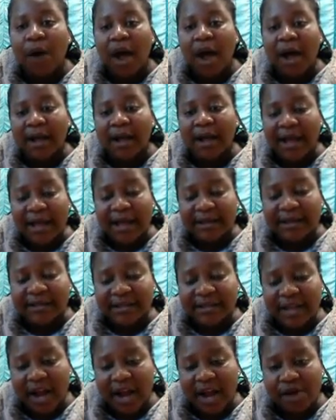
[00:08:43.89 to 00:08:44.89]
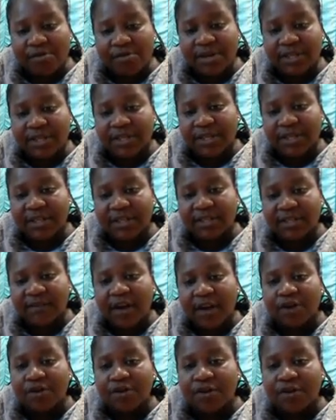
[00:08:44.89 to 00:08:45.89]
Coriolis current, and it's
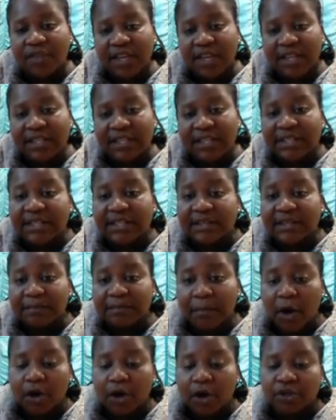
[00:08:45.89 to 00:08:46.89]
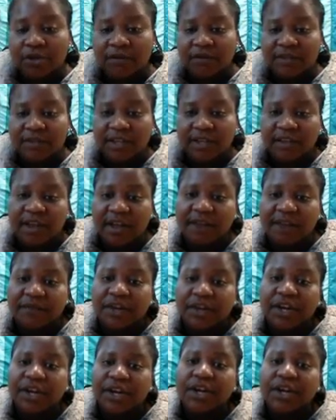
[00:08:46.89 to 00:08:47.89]
found on the eastern part of South
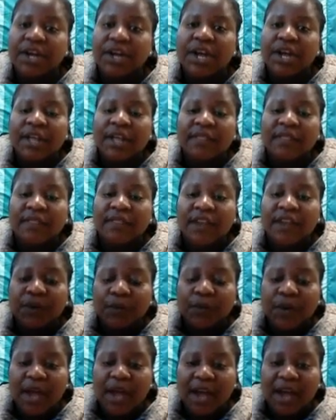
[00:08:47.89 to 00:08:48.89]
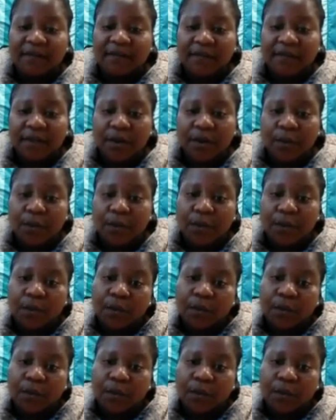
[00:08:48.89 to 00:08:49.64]
Africa. Then we have the